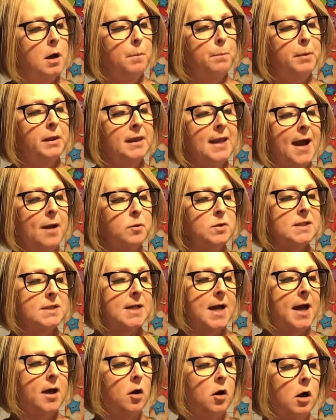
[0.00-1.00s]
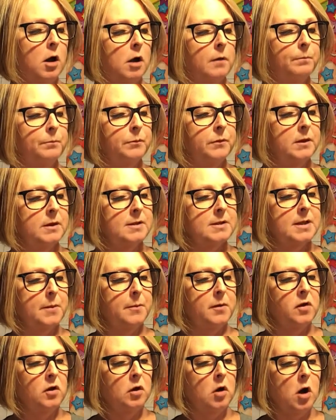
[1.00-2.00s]
But that was not all. Some
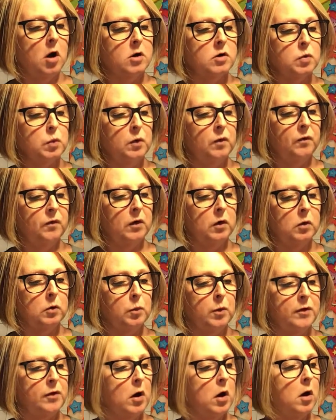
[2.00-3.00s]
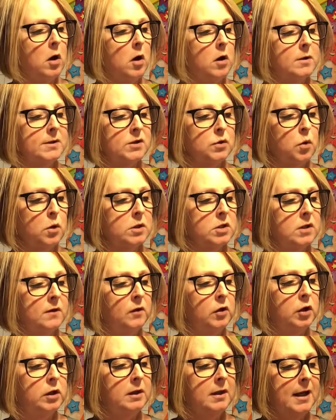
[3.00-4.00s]
of the cars were filled with all sorts of
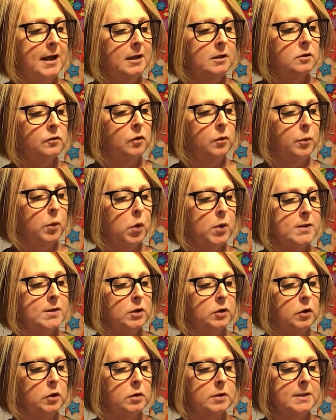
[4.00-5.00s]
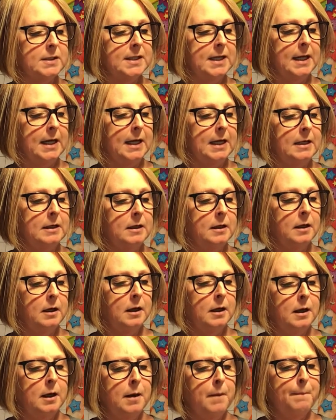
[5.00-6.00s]
good things for boys and girls to eat.
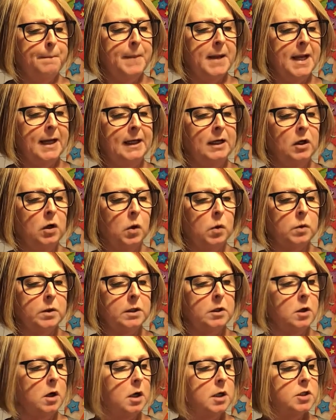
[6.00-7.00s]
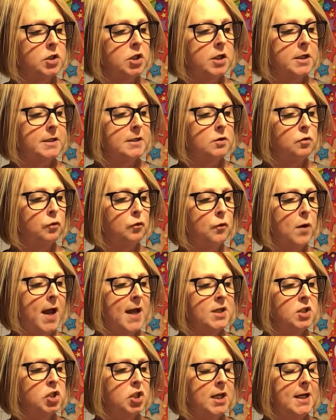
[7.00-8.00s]
Big golden oranges,
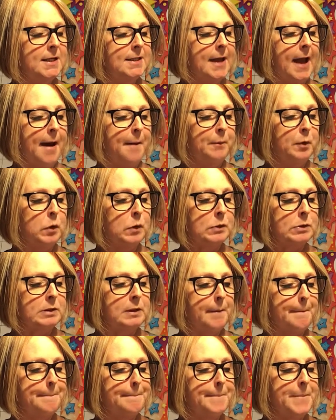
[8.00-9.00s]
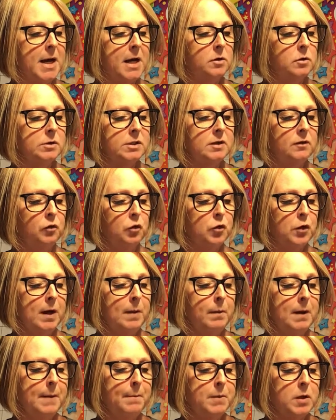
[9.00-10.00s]
red-cheeked apples, bottles of
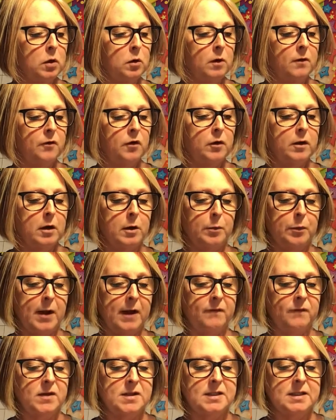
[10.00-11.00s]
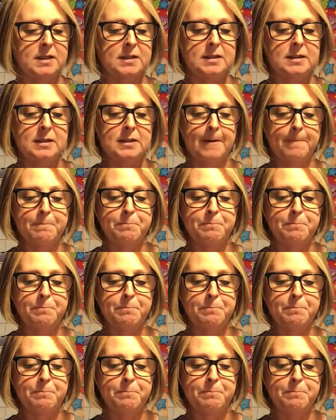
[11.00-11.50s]
creamy milk for their breakfasts,